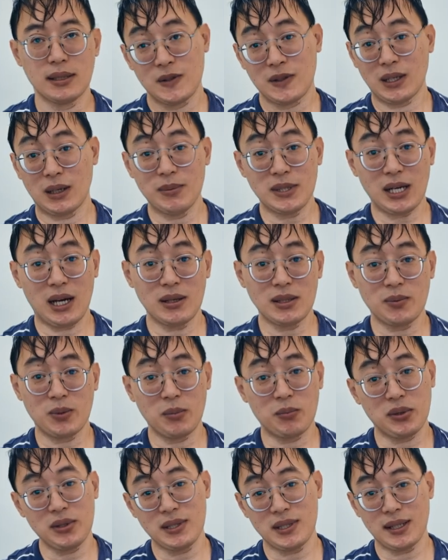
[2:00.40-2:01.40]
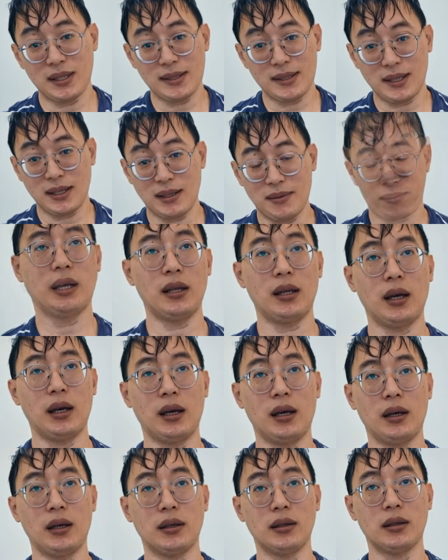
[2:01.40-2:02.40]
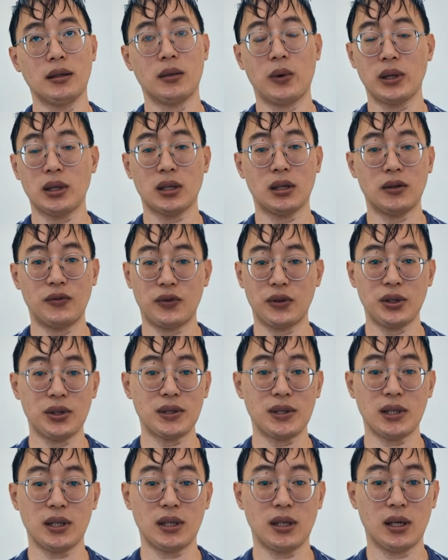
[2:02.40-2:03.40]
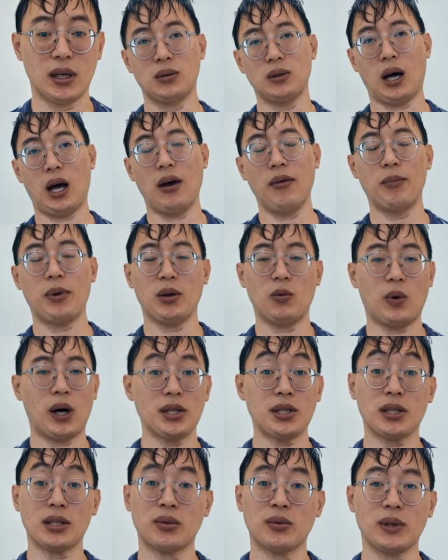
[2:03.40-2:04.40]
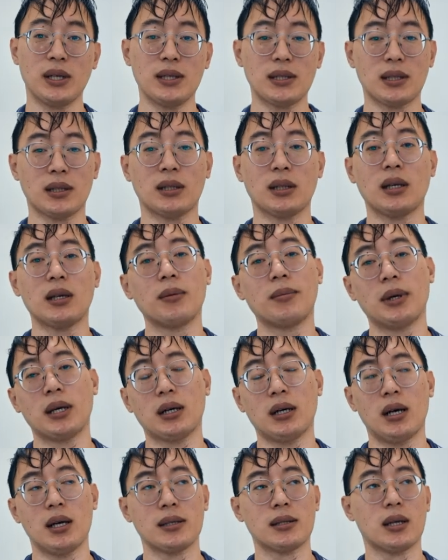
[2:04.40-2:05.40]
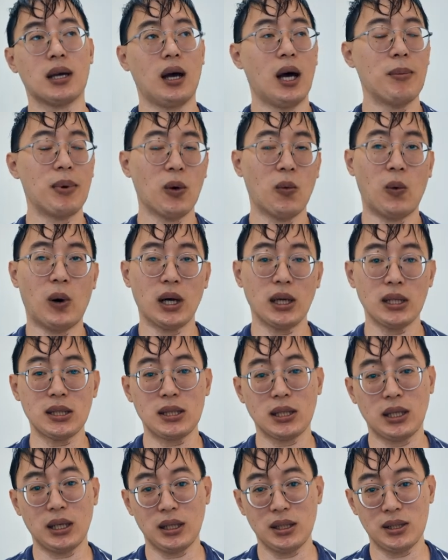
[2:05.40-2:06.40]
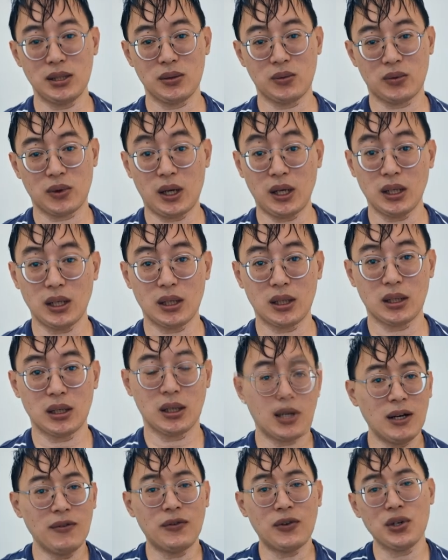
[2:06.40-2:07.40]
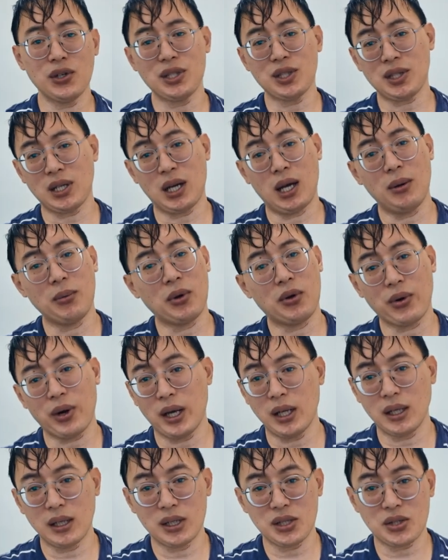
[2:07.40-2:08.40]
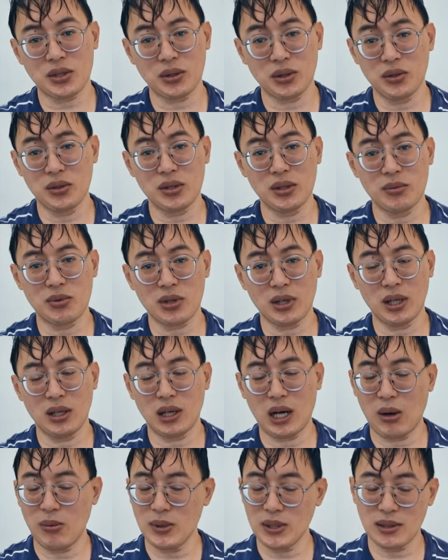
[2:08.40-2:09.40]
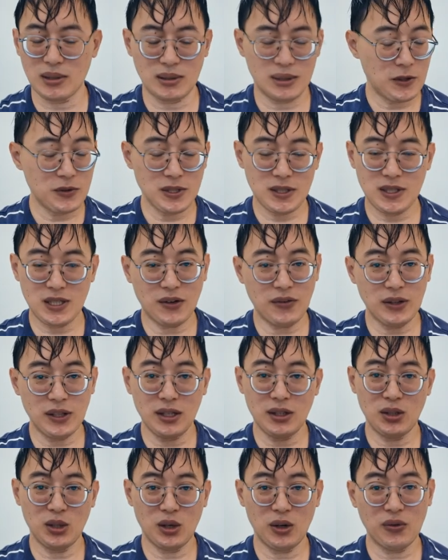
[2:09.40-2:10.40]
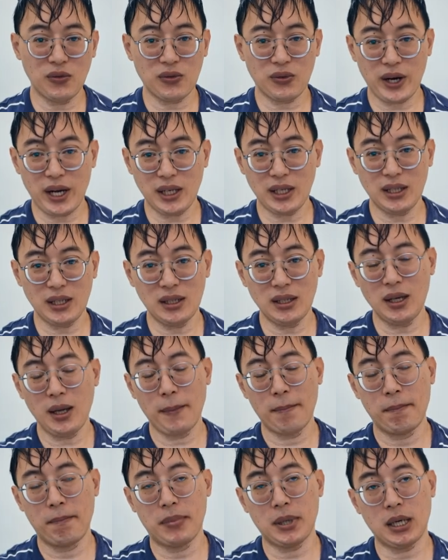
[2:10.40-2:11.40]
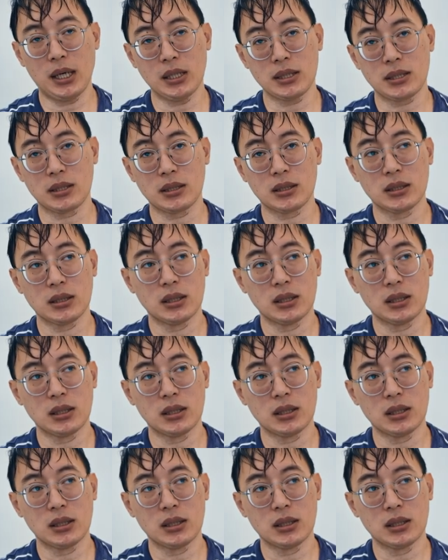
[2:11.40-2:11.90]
sometimes people say the same. And then with Kofuzi, I've been watching recently because I've been wanting to get into running. My first time creating a YouTube trailer, I was it was definitely nerve wracking, but